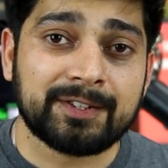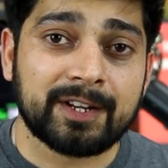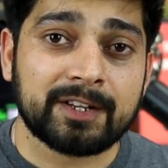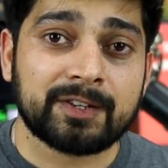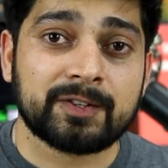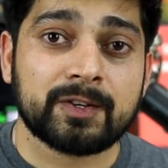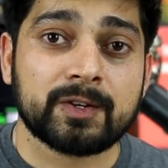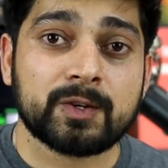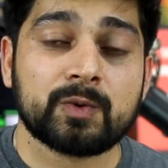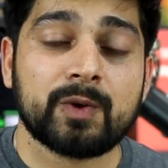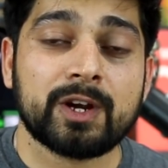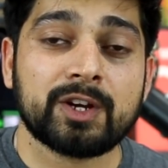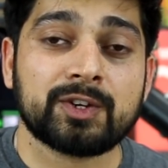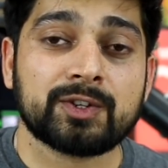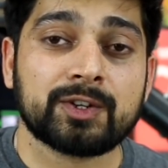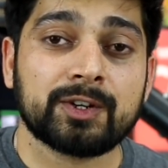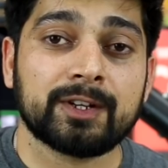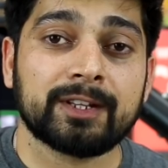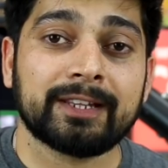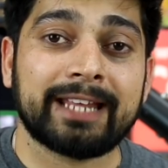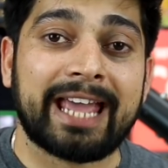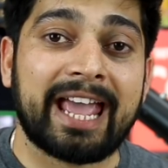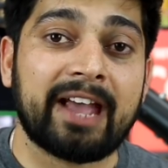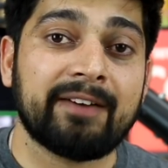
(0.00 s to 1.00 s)
such
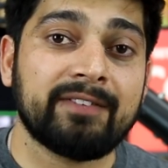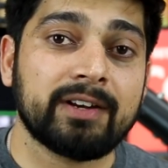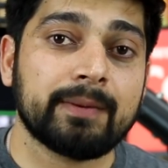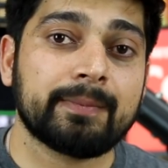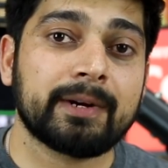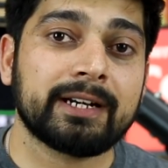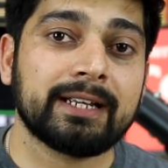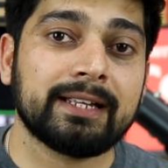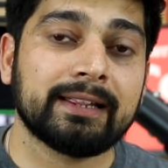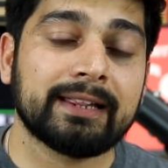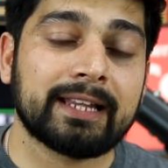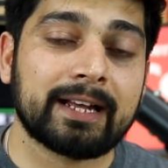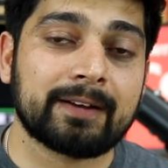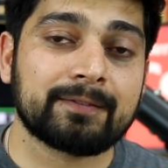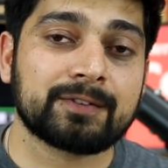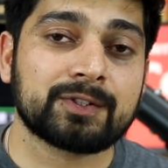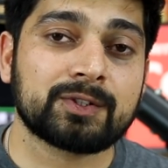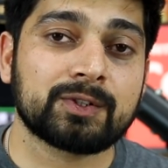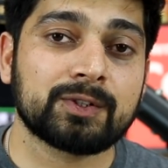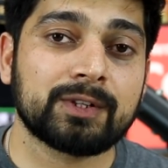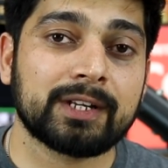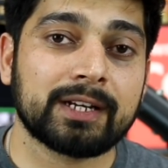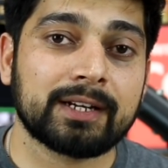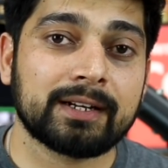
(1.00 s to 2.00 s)
situation, everybody loves
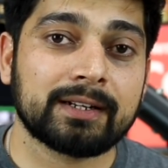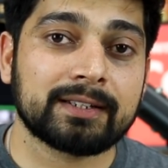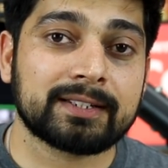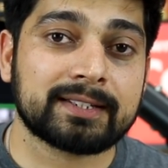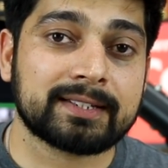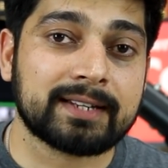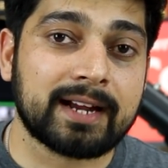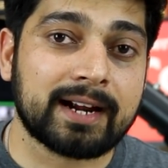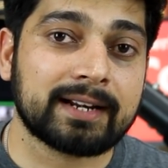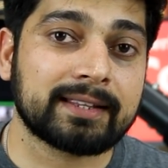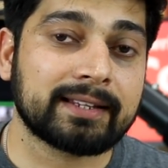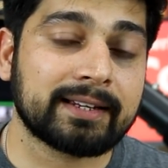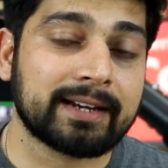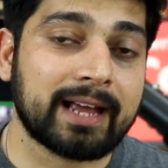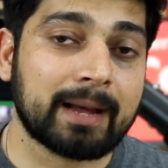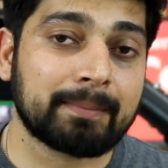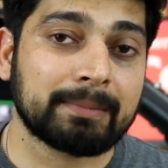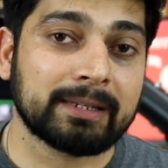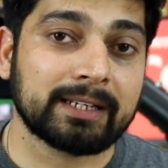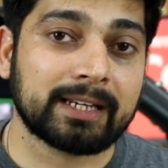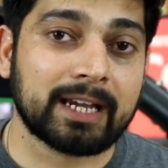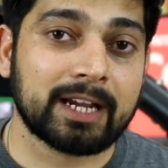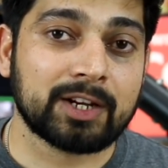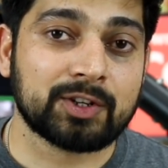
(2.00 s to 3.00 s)
to their, start their
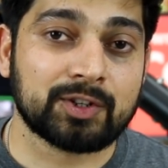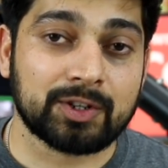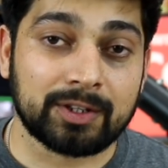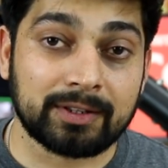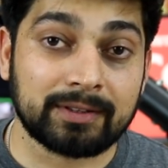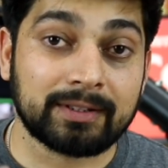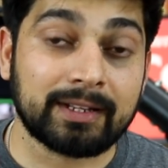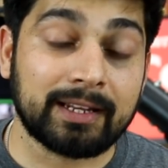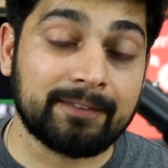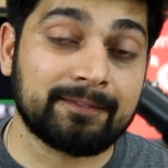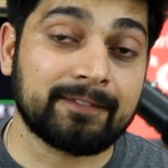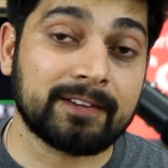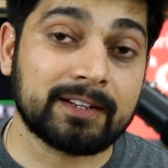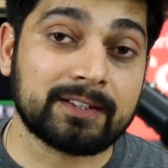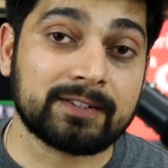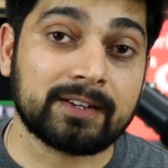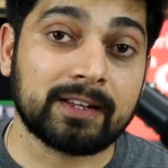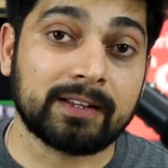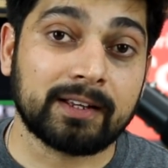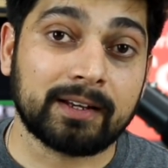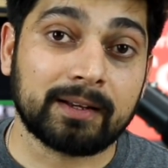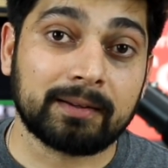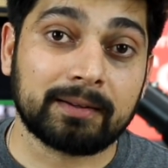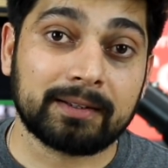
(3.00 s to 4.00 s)
application, if it's
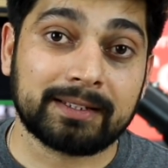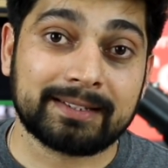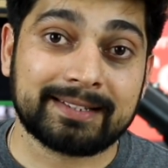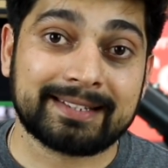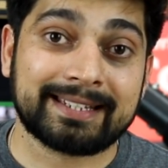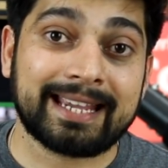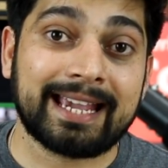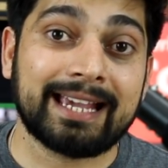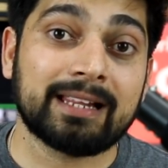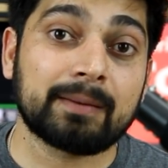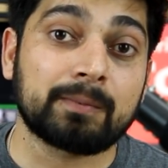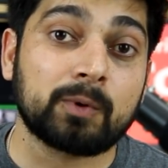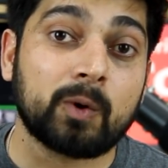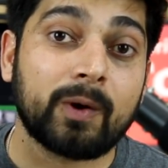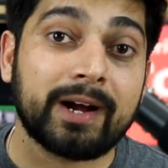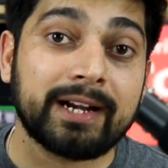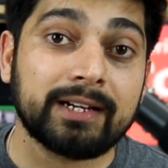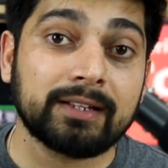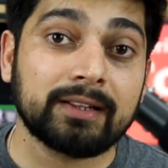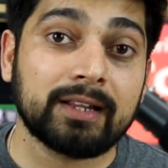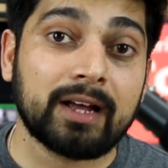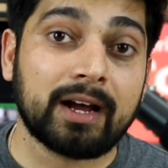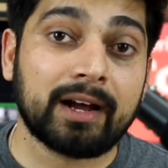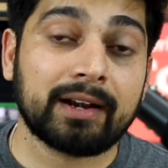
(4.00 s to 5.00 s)
going to scale up
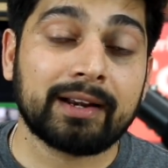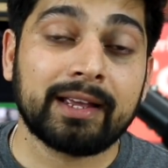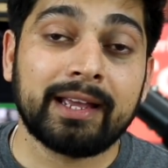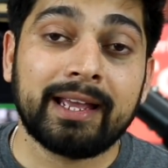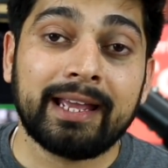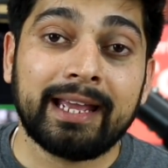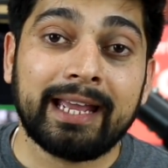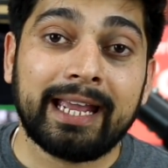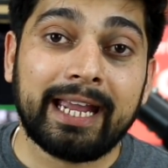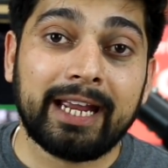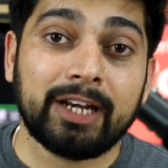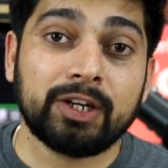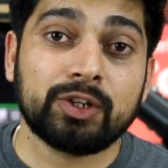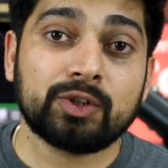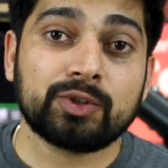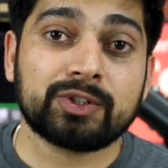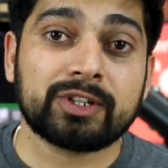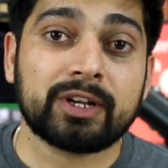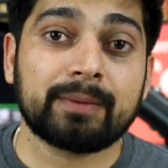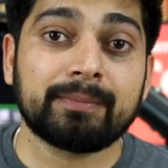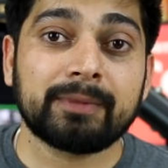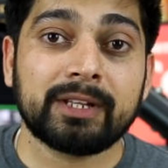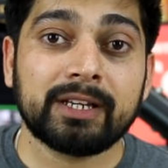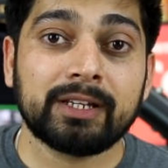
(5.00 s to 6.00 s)
quite a lot, into
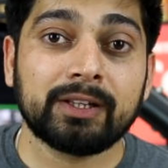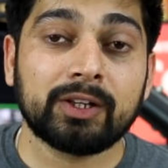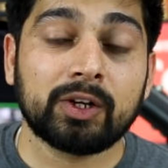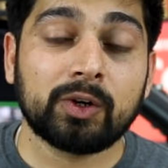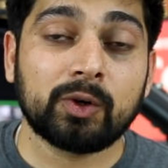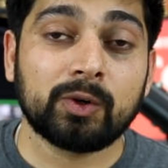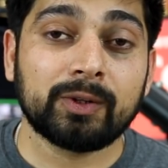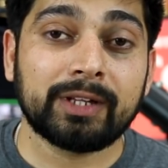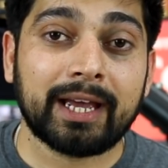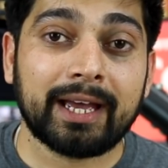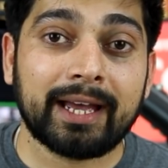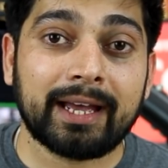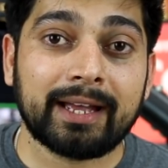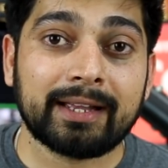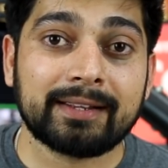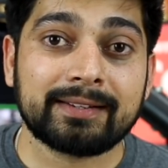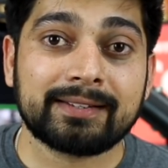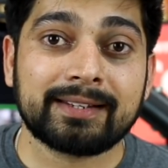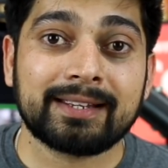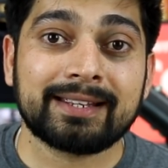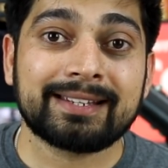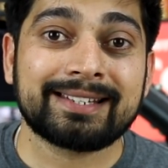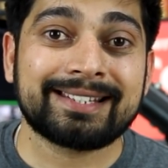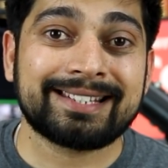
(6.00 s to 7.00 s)
something known
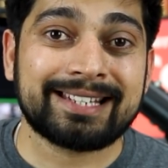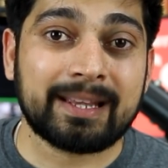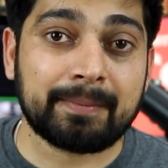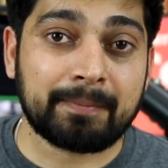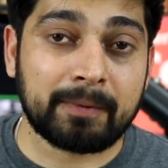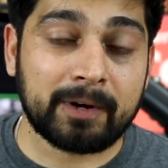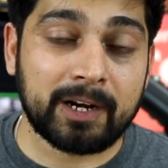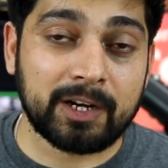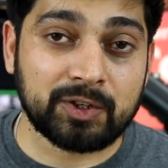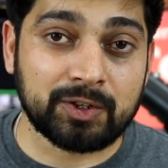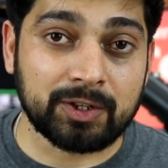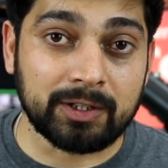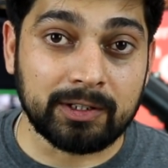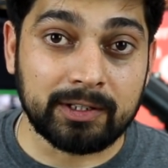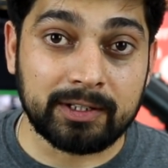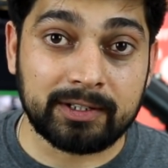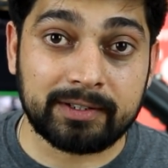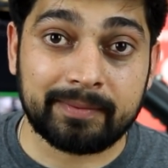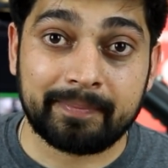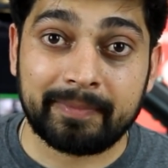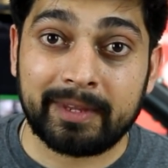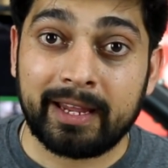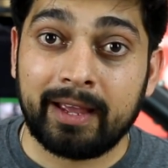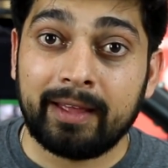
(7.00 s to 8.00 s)
as
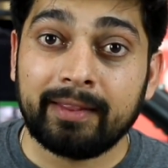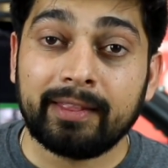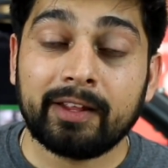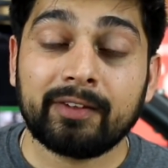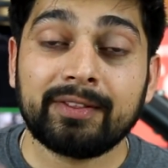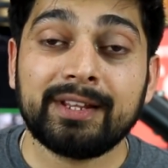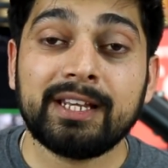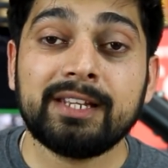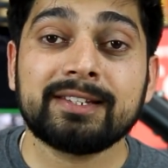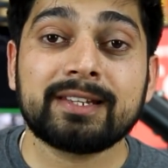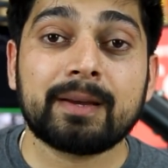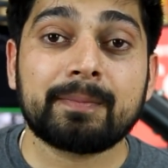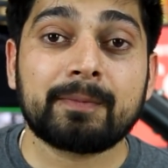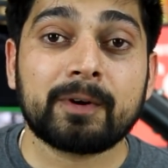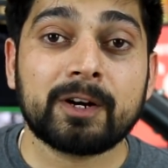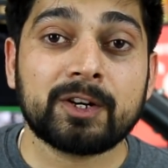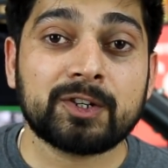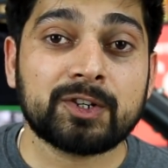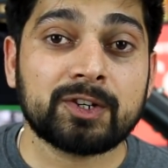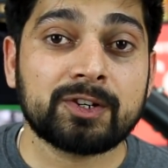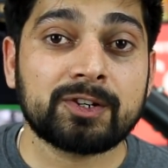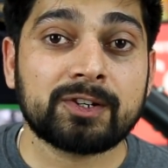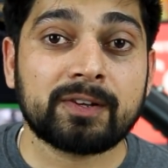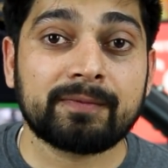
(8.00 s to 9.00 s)
separations. Now these
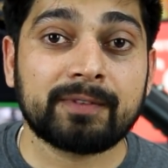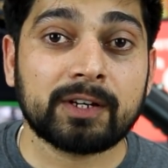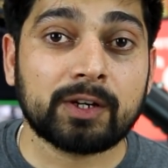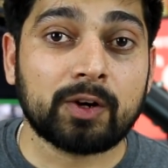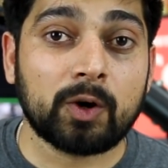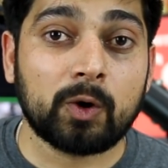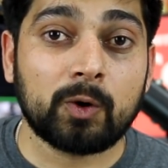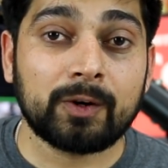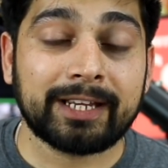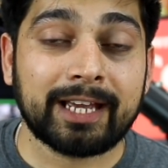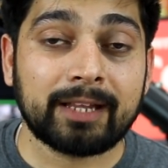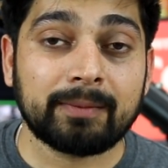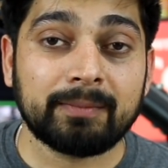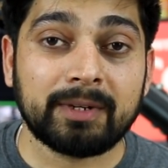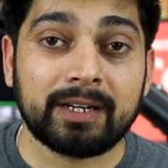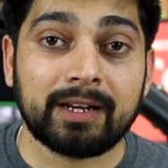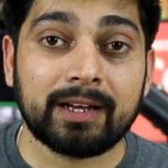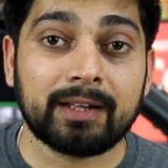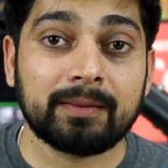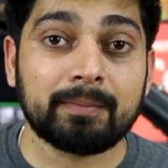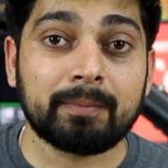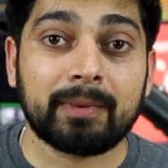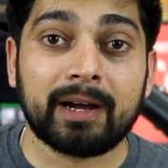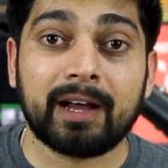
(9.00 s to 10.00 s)
separations of the code can be
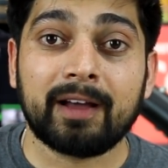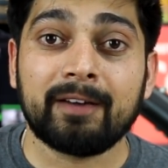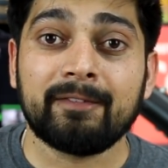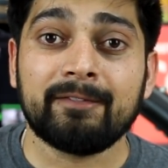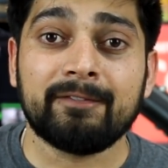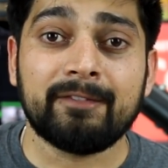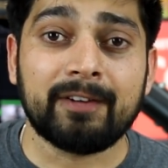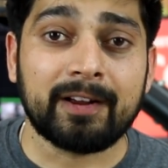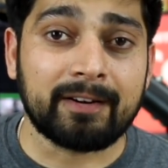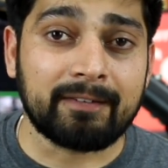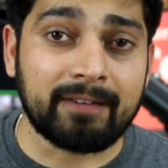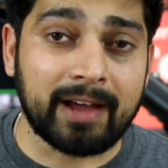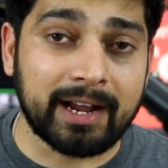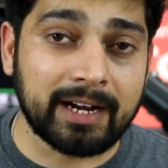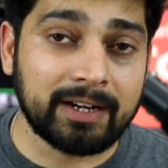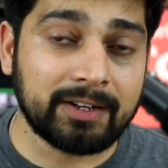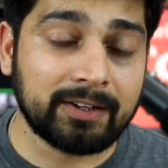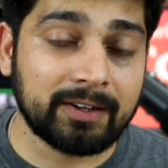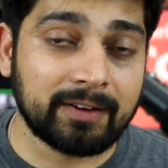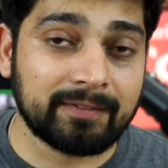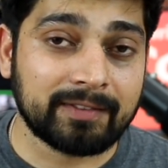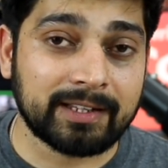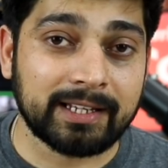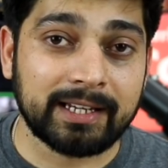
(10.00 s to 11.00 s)
done by a
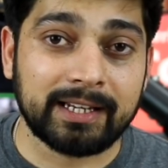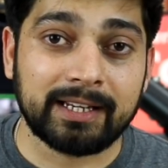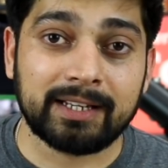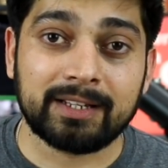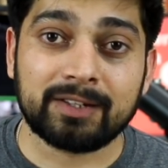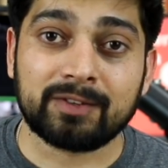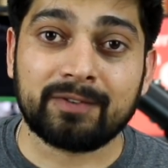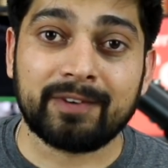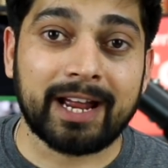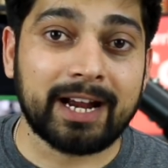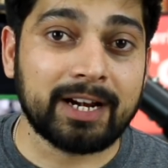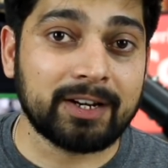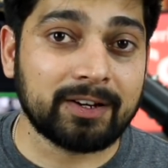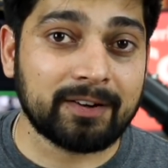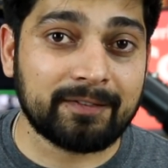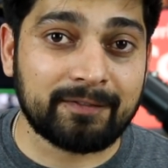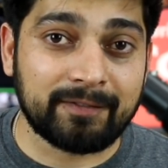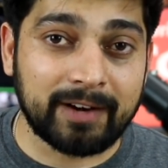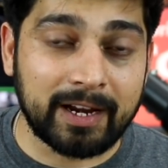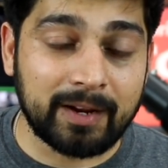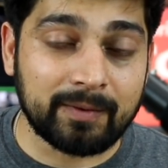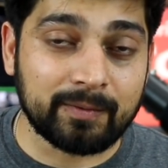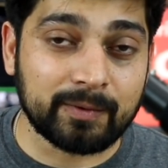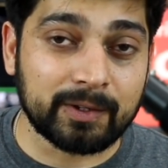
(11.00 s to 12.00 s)
variety of things, variety of
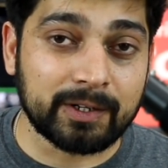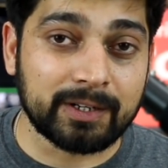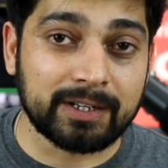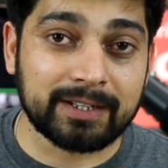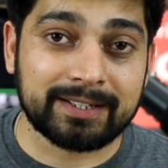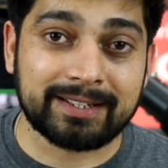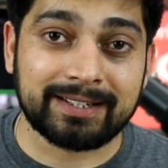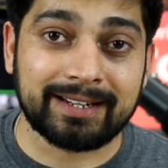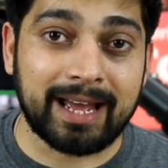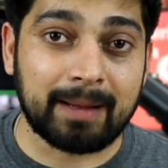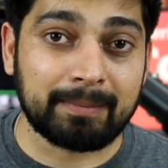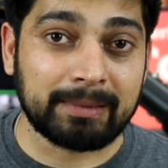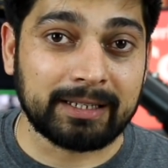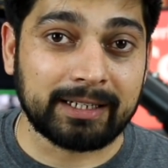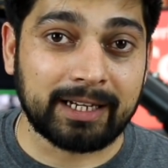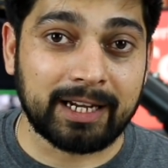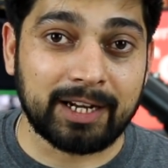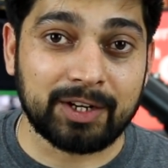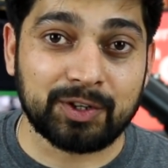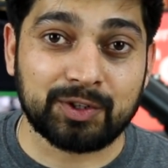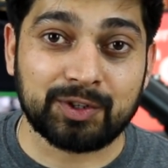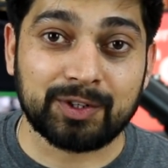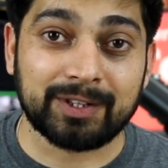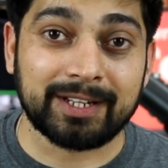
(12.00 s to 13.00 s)
frameworks and
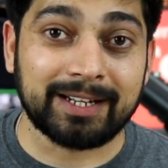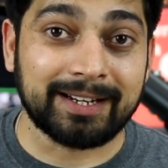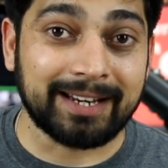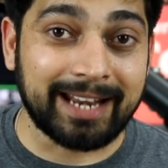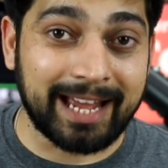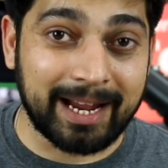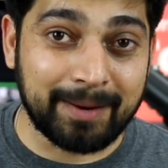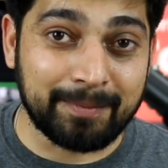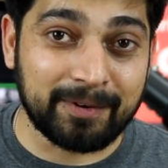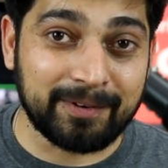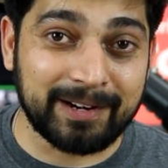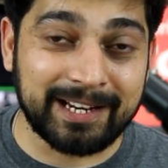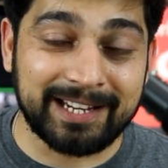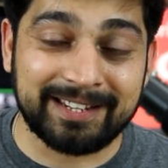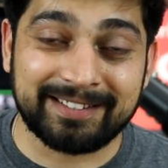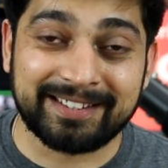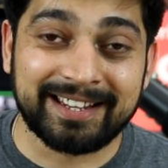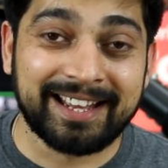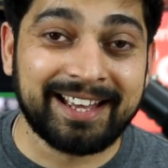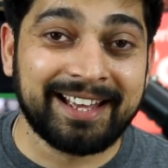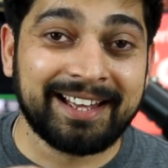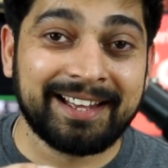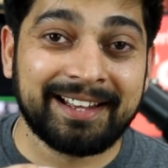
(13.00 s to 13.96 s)
application and libraries.